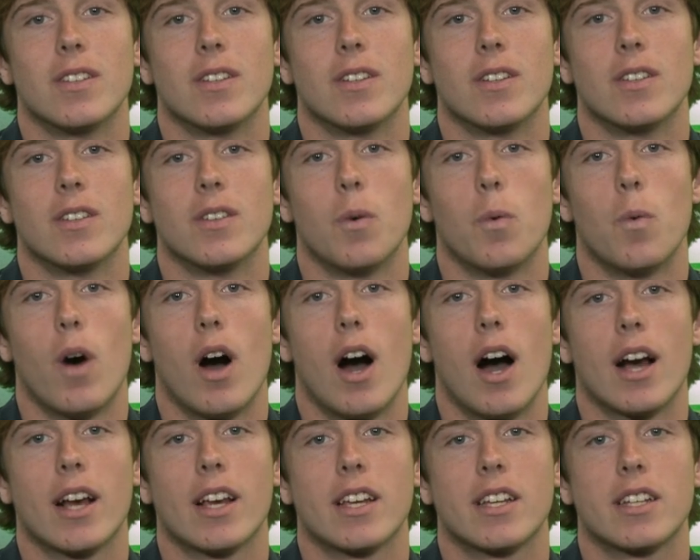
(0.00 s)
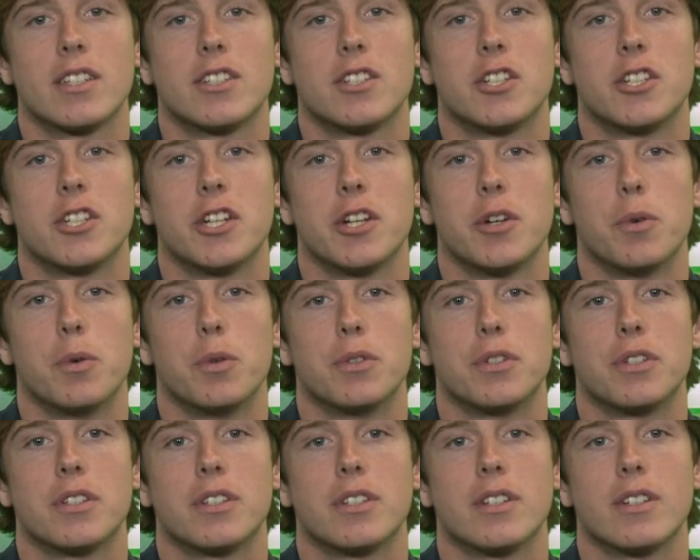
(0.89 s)

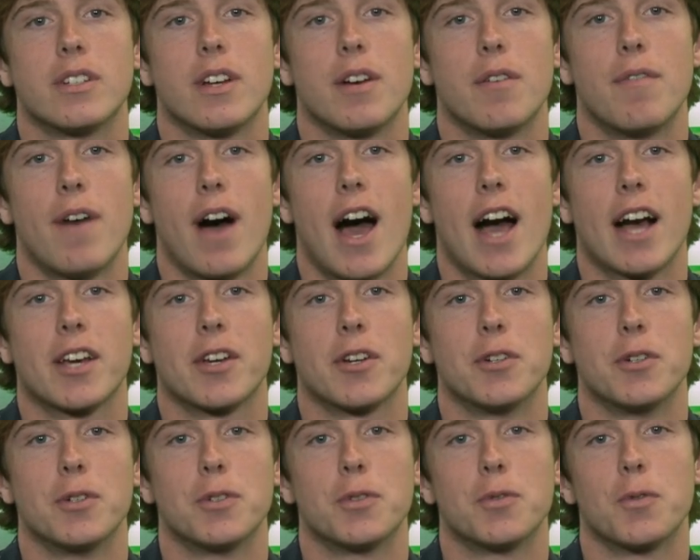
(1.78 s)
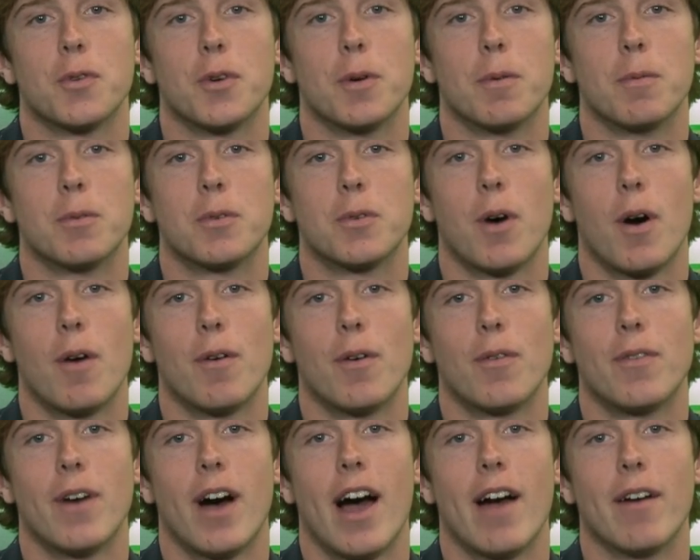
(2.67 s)
Lawakshu's Ivaku's room
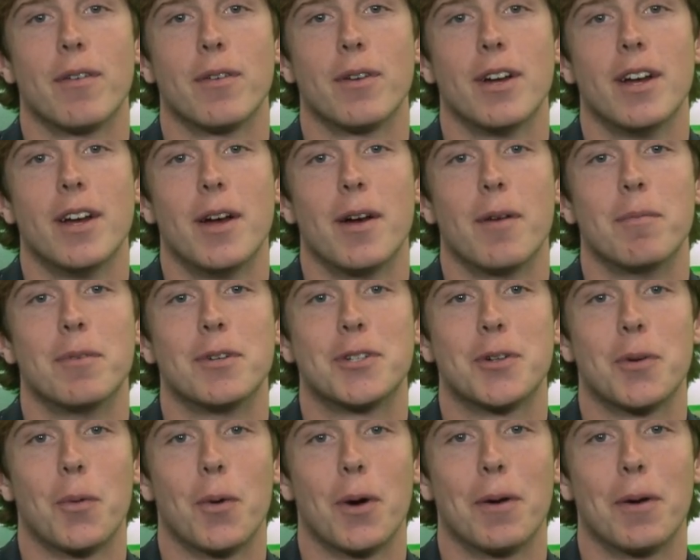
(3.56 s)
1205 or Mr.